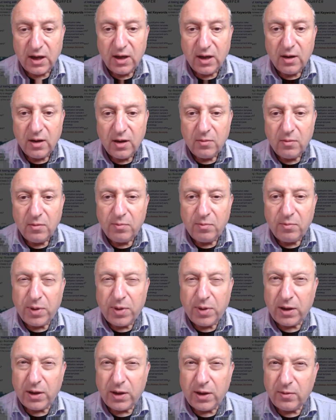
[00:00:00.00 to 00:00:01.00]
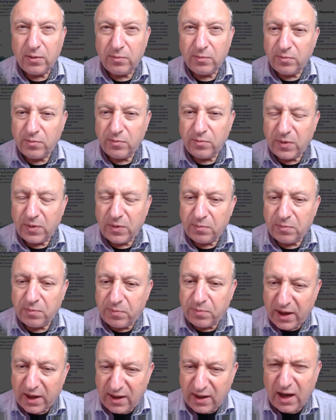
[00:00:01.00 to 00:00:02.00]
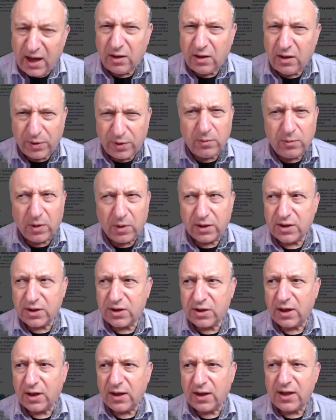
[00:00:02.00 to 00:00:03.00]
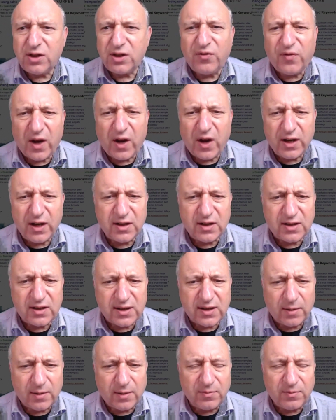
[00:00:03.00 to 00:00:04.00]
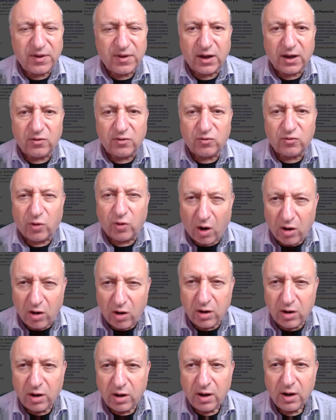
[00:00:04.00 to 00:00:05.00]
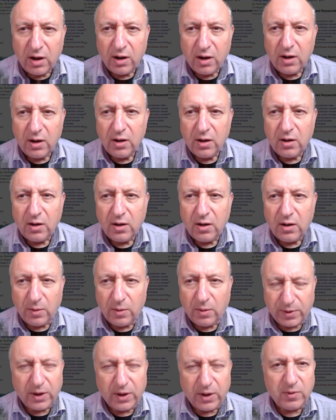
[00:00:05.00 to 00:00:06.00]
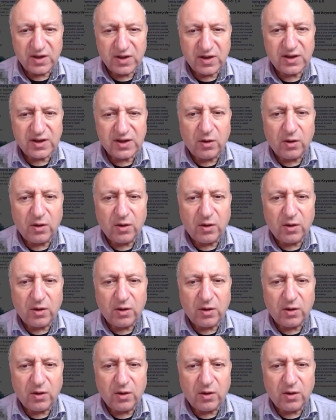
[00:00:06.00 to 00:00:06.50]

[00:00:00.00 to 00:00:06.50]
but by then you pretty much, unless you find something wrong, you're pretty much sold.